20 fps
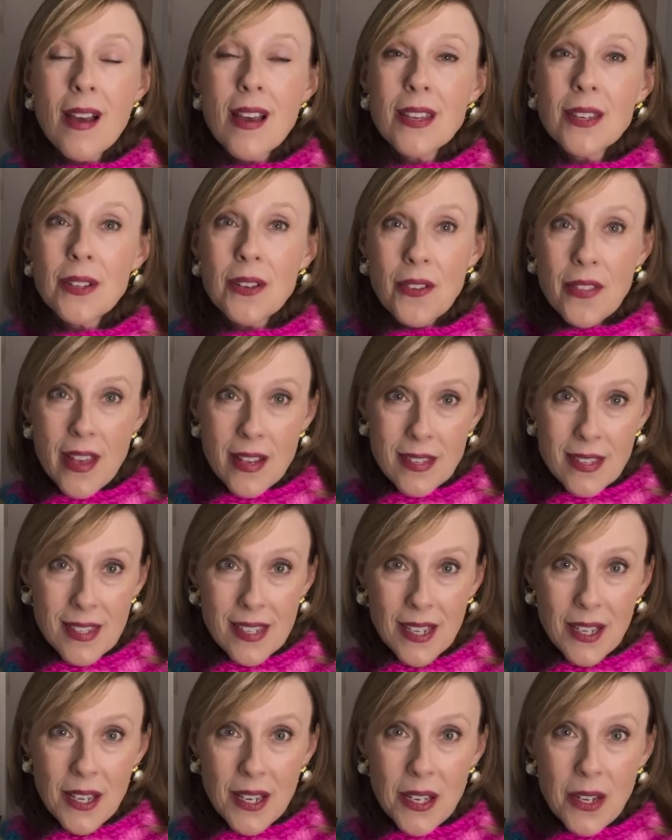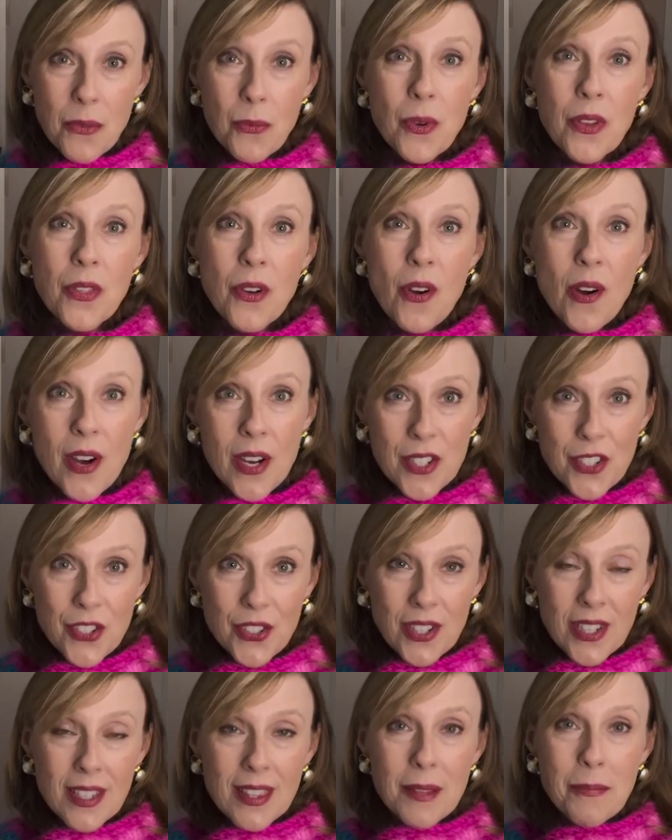You know that scene with
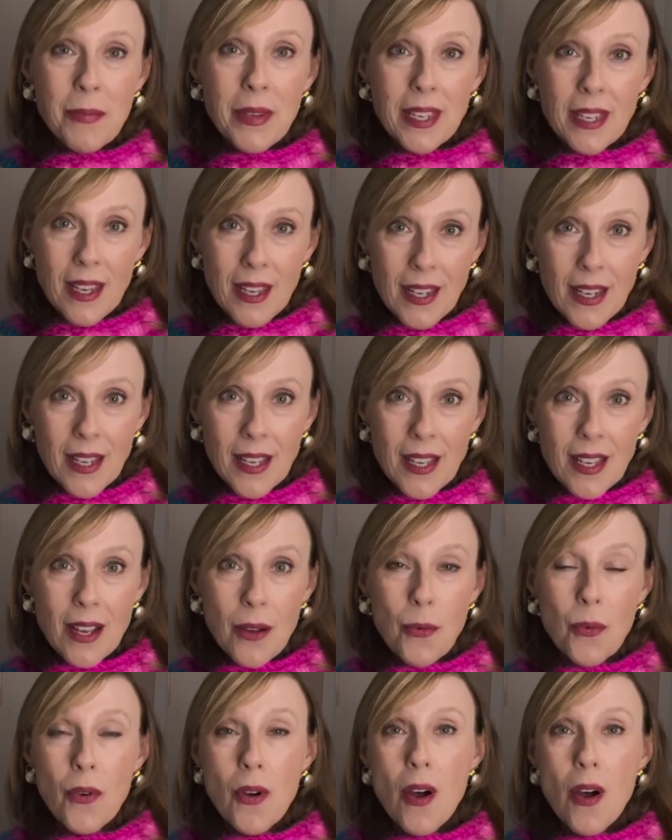Audrey in the beginning